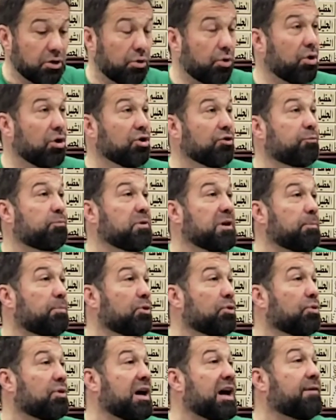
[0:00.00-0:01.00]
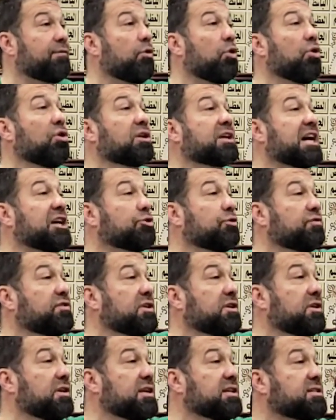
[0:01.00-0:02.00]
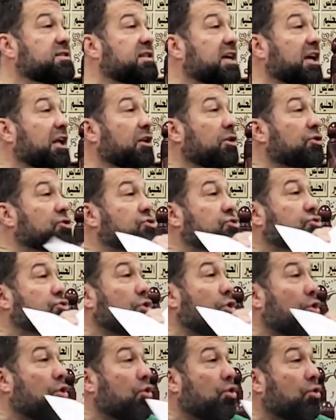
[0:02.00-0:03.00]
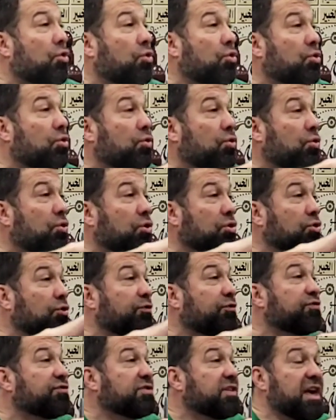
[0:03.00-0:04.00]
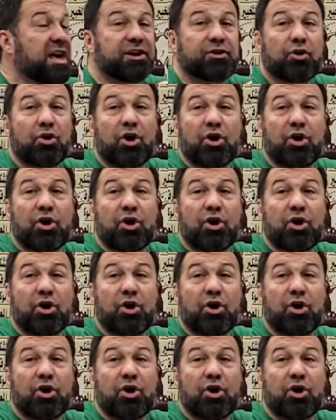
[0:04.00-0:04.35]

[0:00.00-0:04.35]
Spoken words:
All of people who have all kinds of degrees, they lost all of their